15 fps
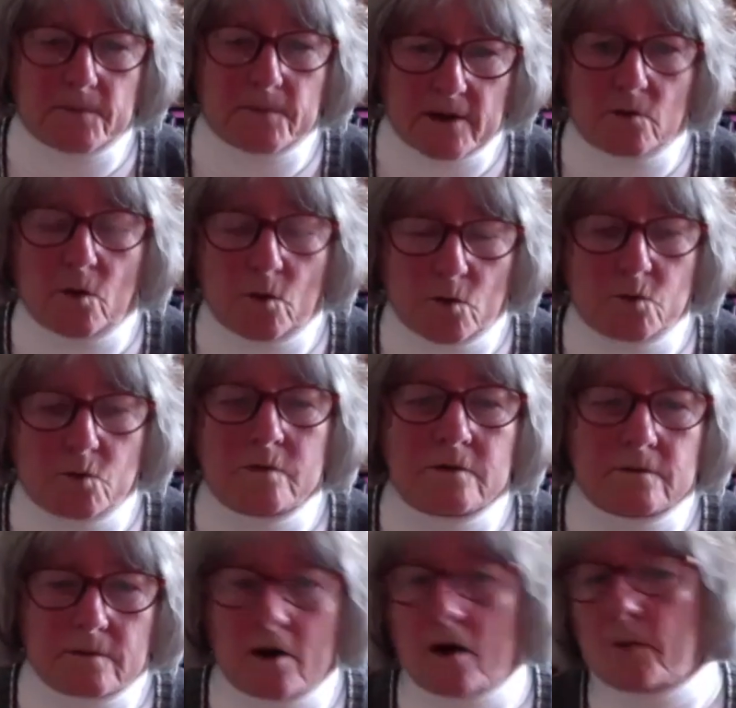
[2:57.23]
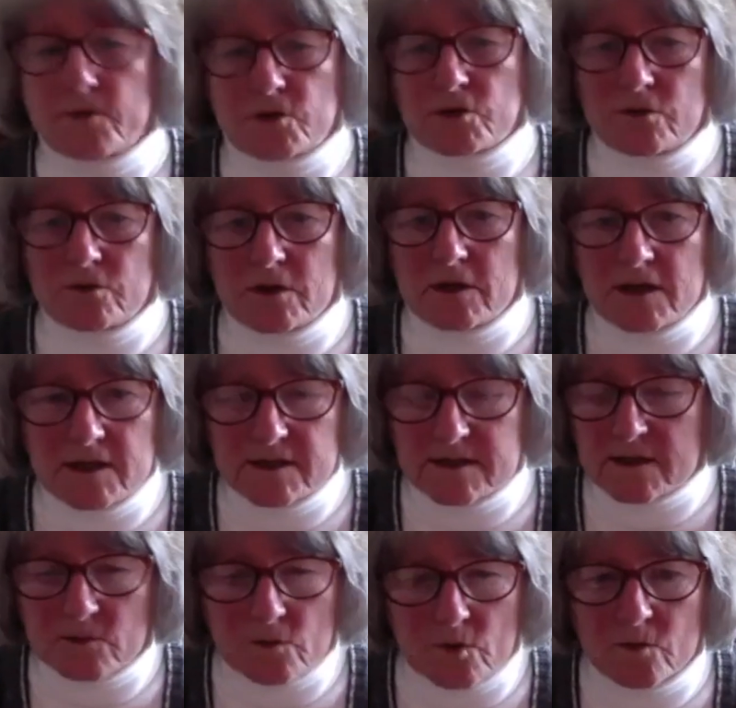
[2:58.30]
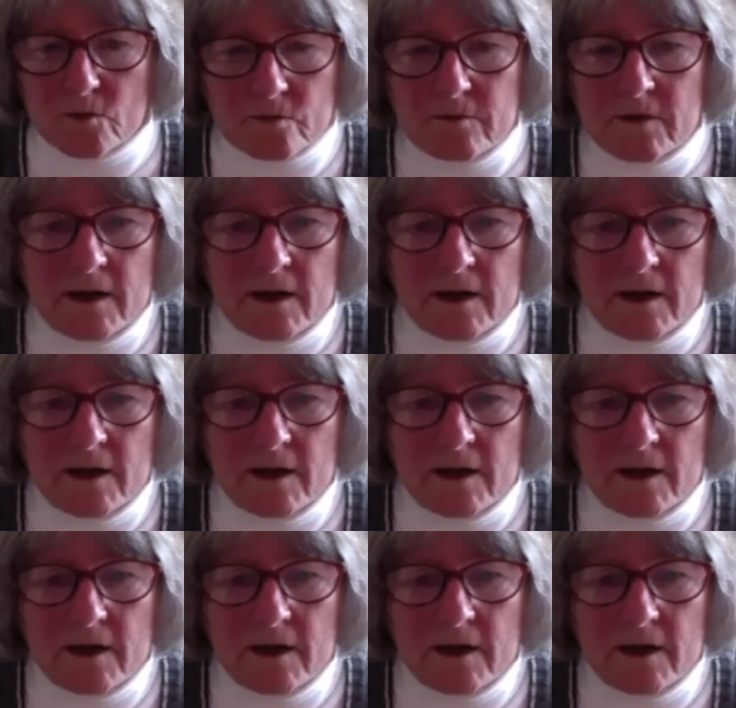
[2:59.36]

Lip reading: their own opportunities, their own